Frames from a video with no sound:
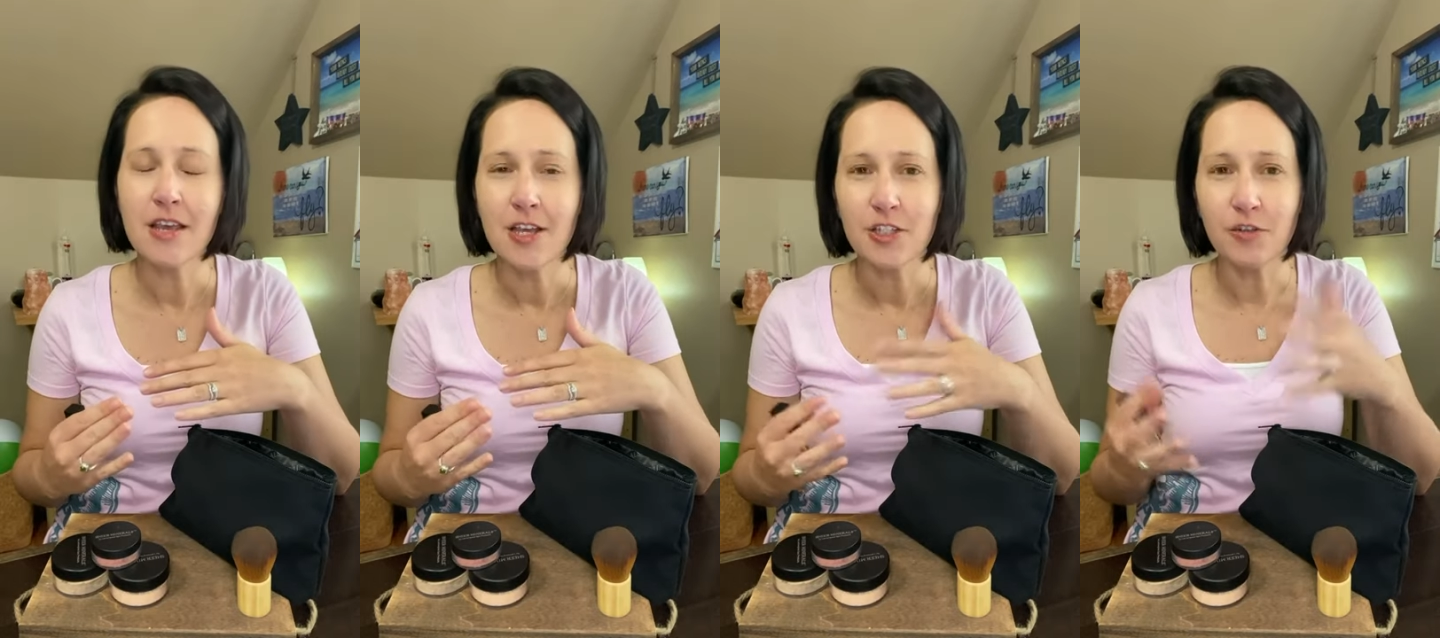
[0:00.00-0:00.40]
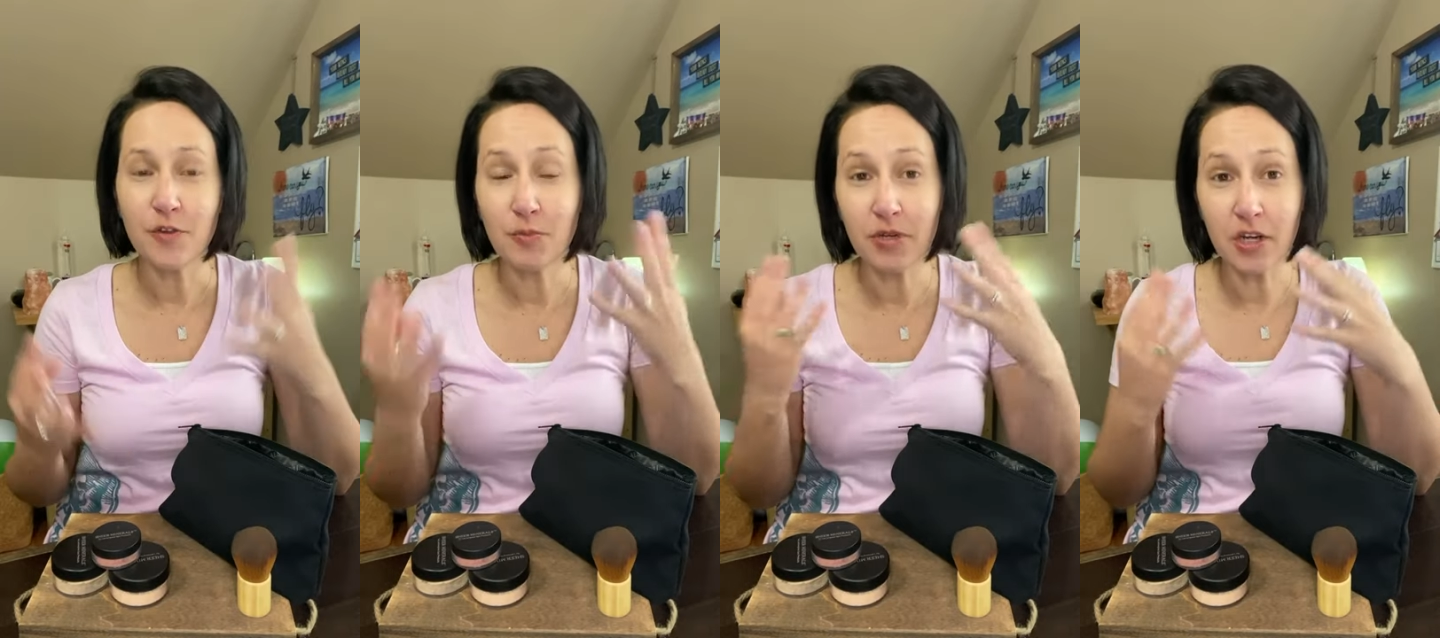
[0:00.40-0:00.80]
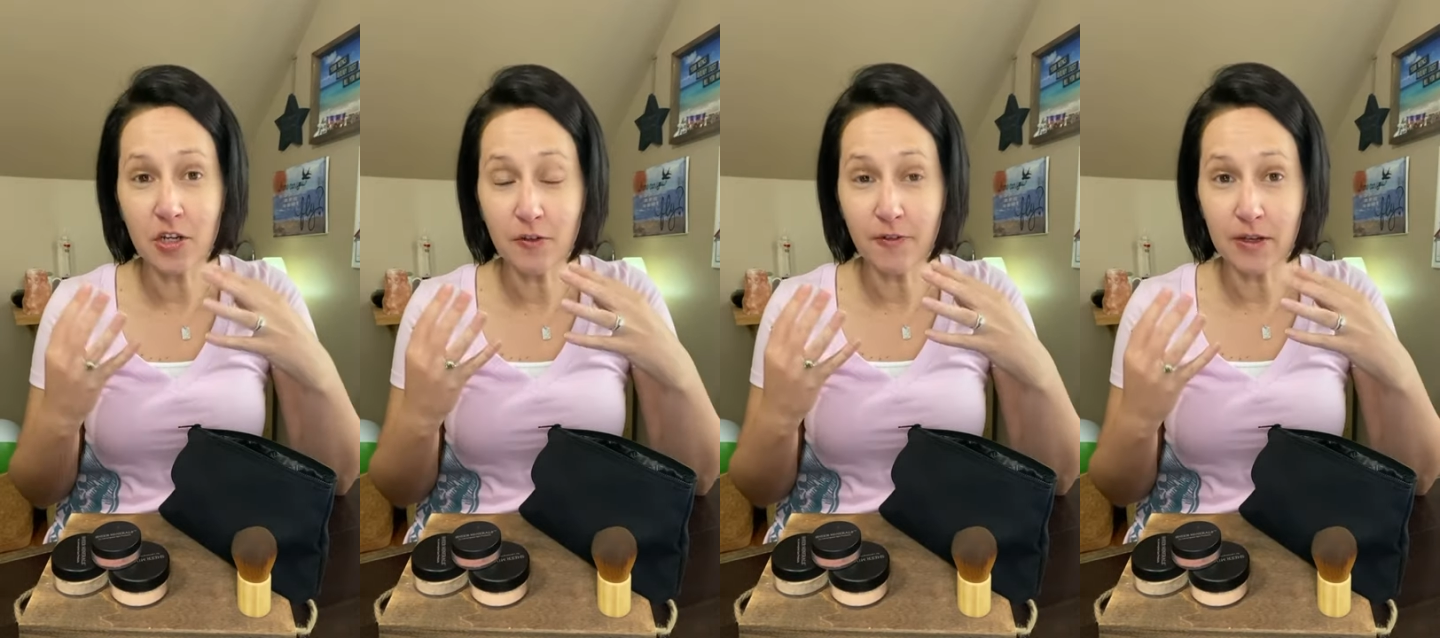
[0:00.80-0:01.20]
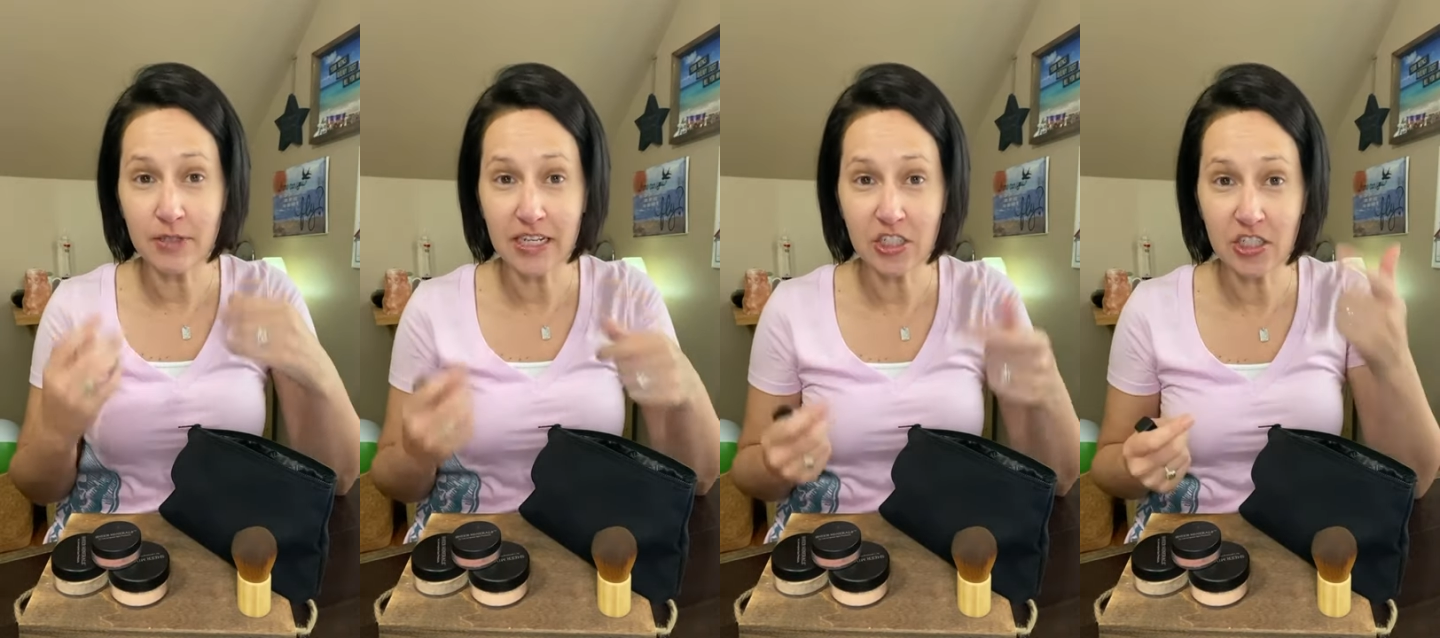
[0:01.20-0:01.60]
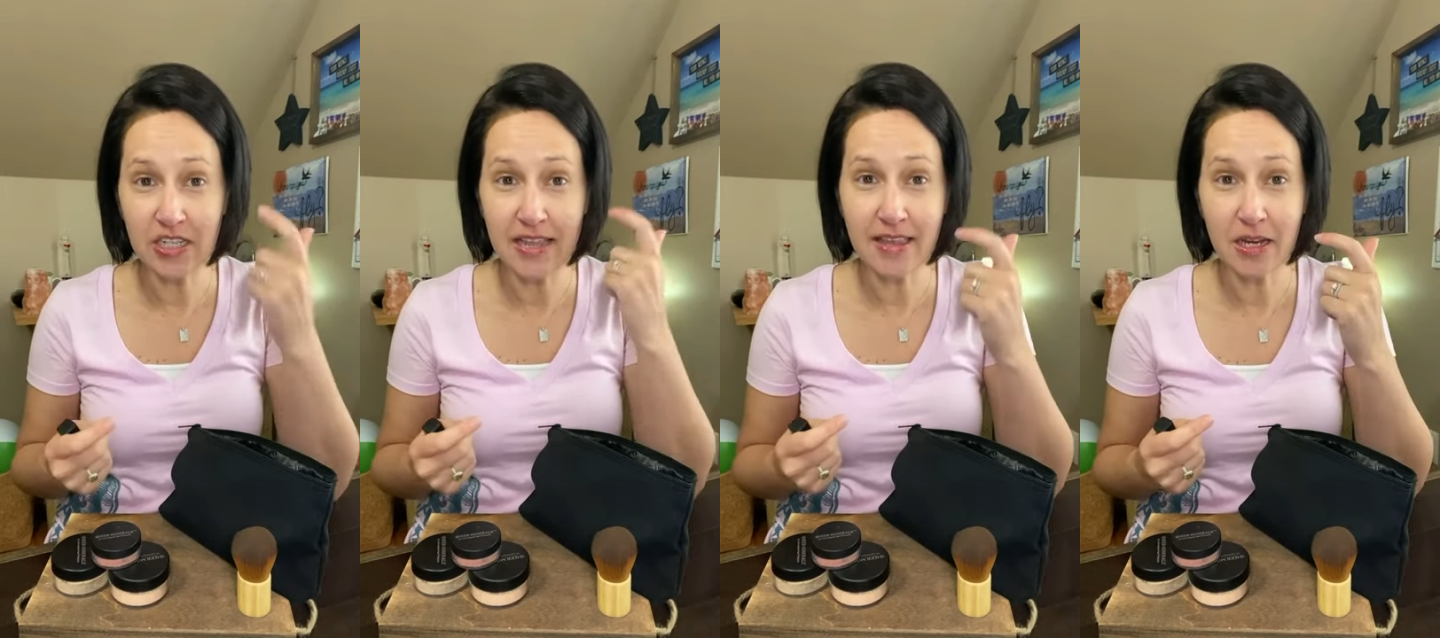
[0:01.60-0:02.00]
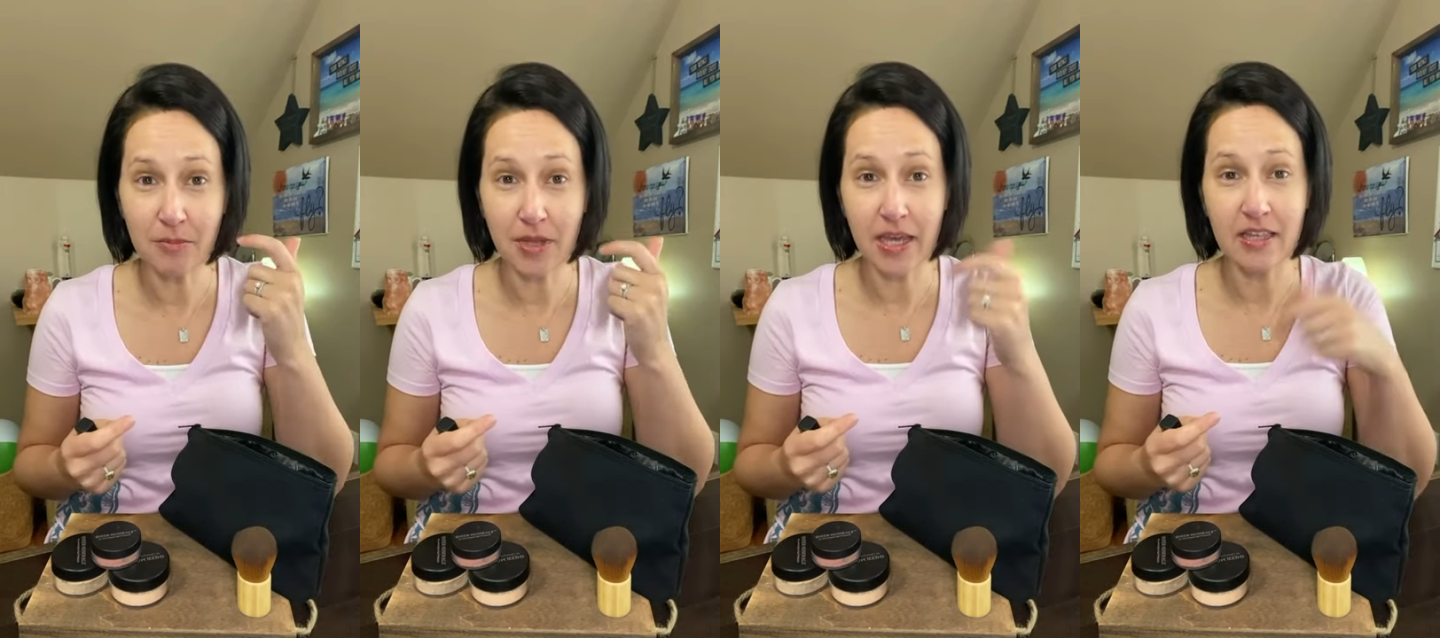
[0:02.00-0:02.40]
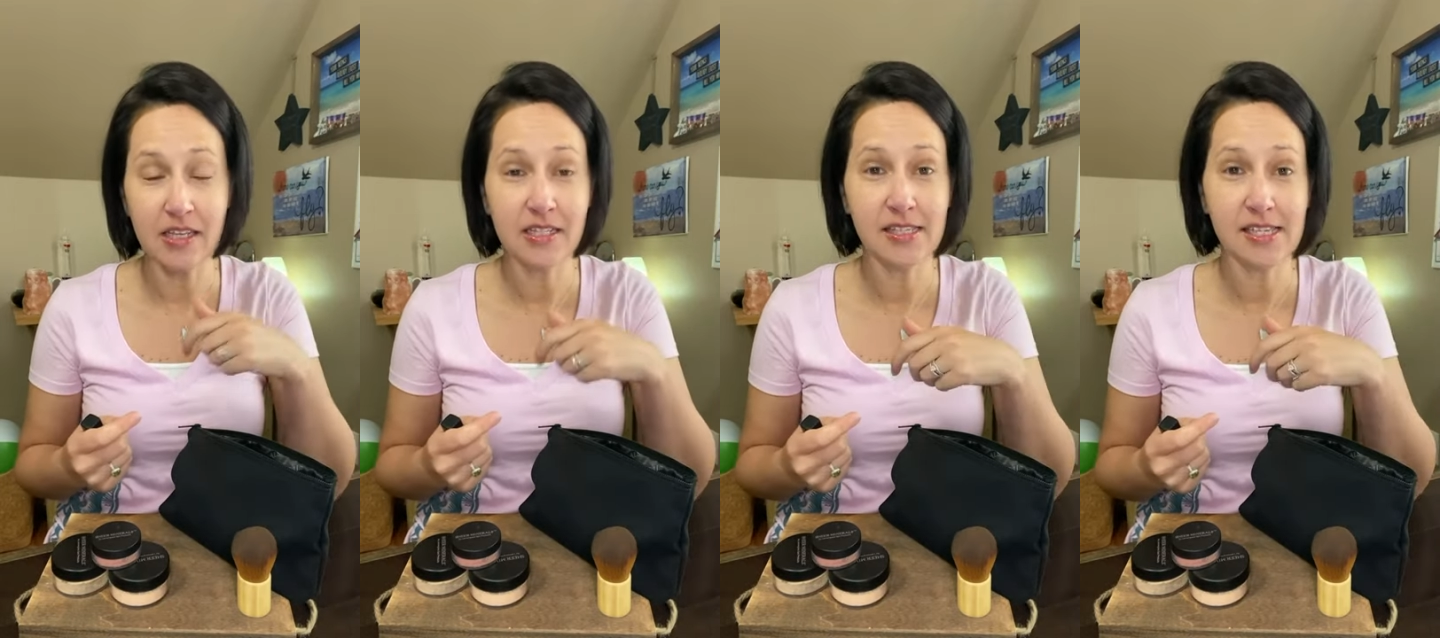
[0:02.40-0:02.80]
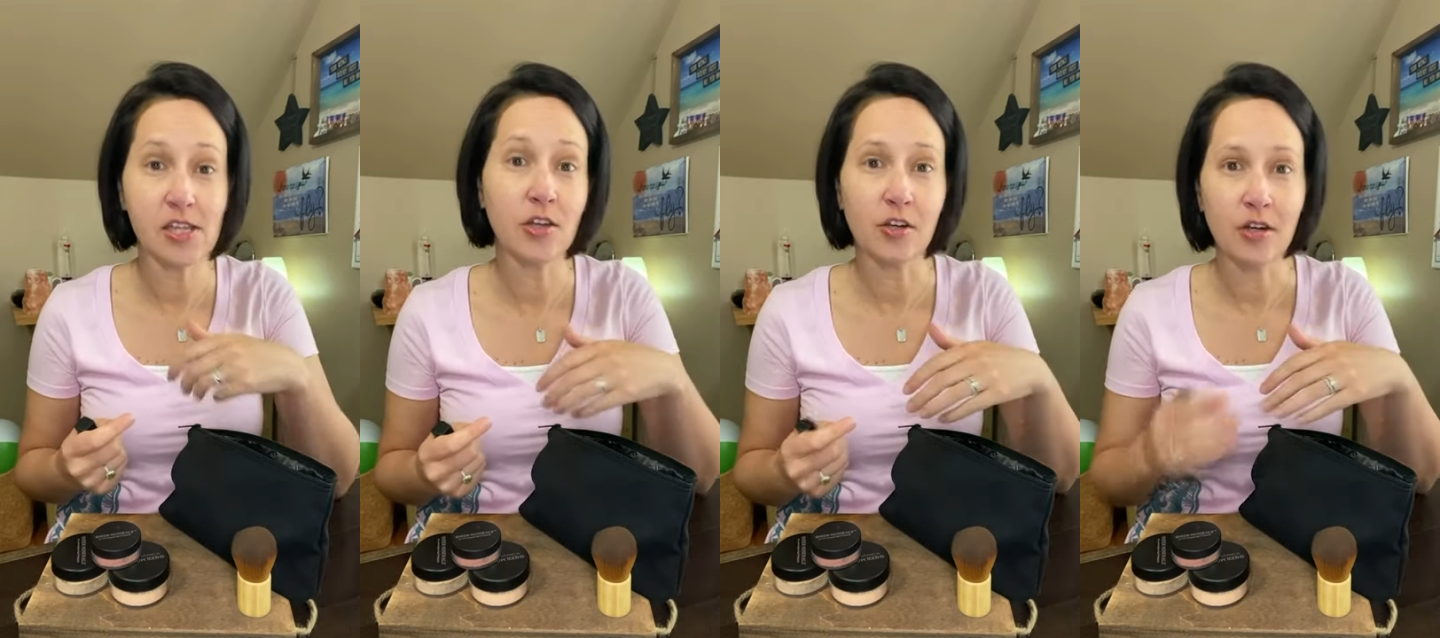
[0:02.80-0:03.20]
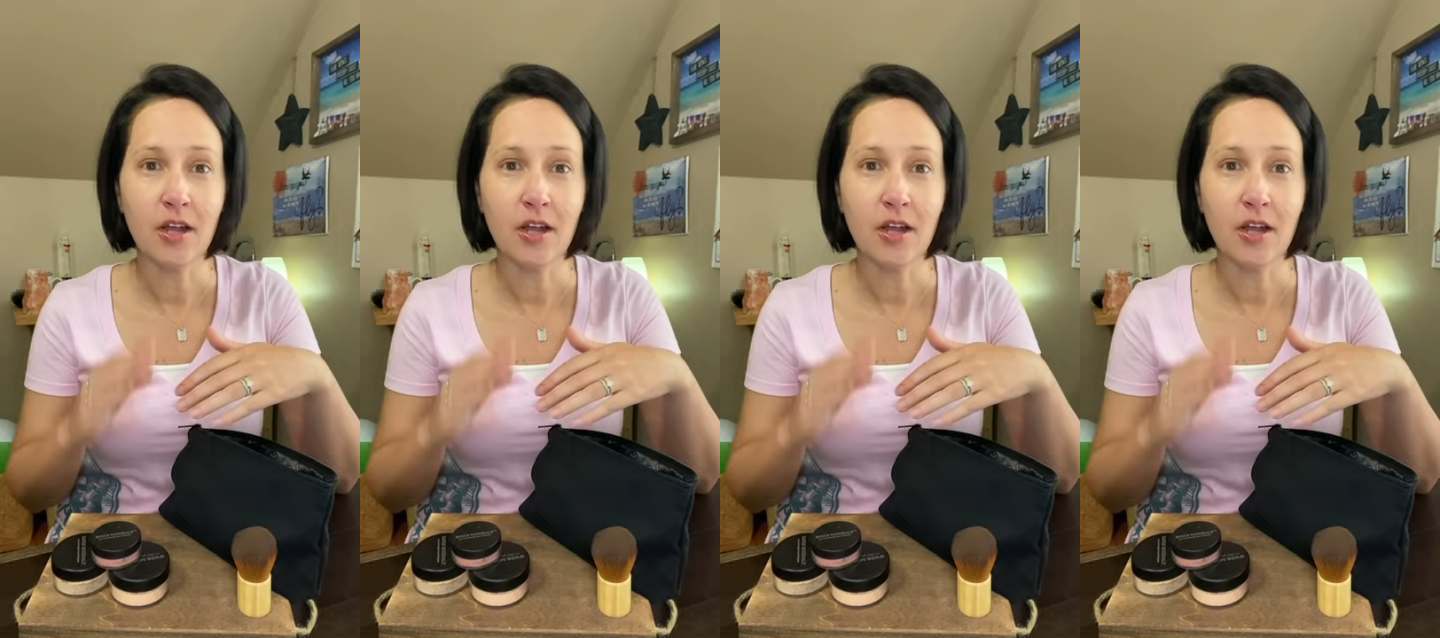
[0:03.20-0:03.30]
So if you put on your foundation and then apply the concealer,